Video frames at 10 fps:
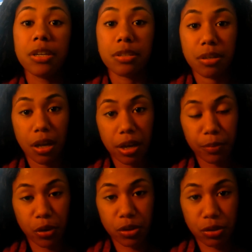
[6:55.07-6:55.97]
So now
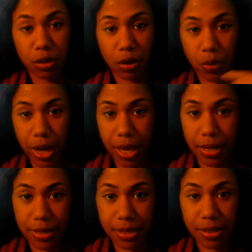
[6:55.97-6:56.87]
I'm going to go
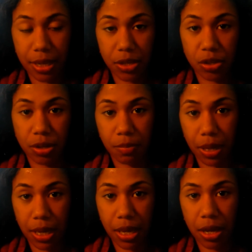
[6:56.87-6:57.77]
and section
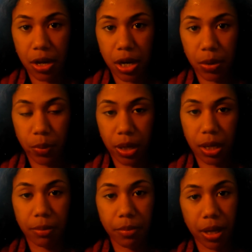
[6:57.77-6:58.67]
my hair, and when I
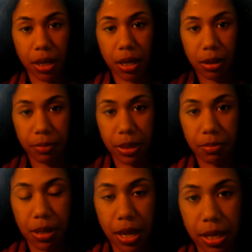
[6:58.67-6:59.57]
come back I'll be
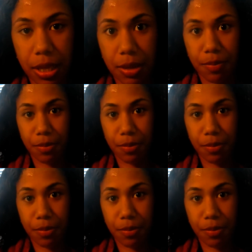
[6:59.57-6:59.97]
applying the